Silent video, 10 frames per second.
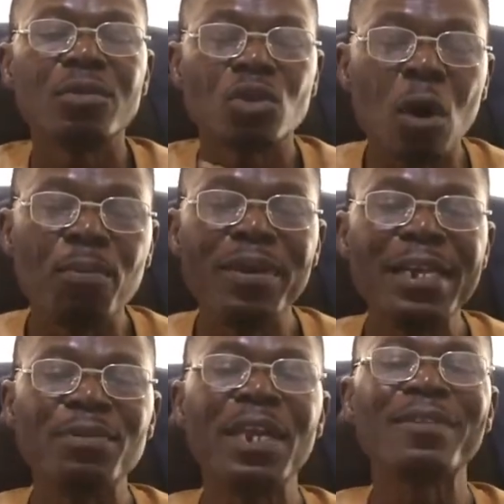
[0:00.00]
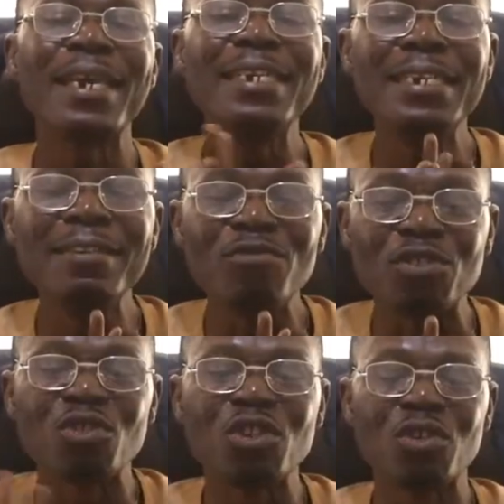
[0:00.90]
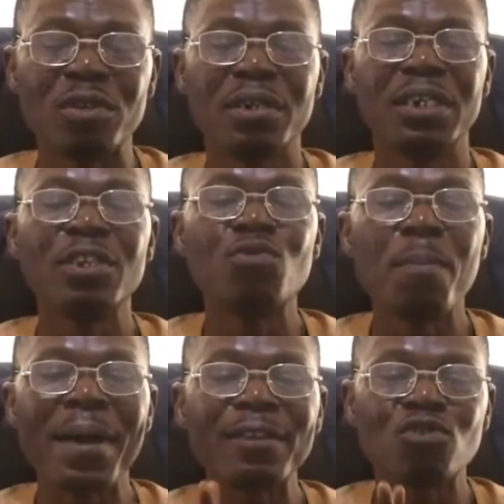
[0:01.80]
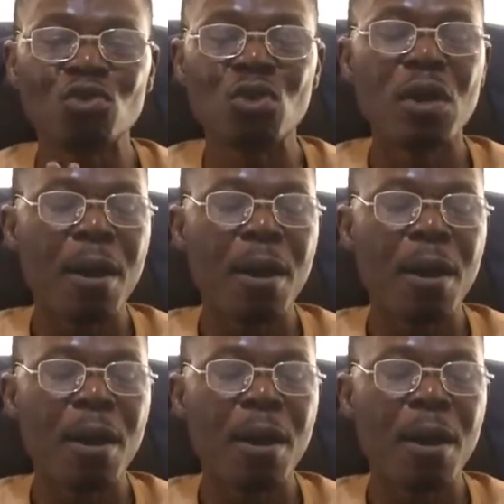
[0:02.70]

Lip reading: turbulence, without any restriction. It will pass through.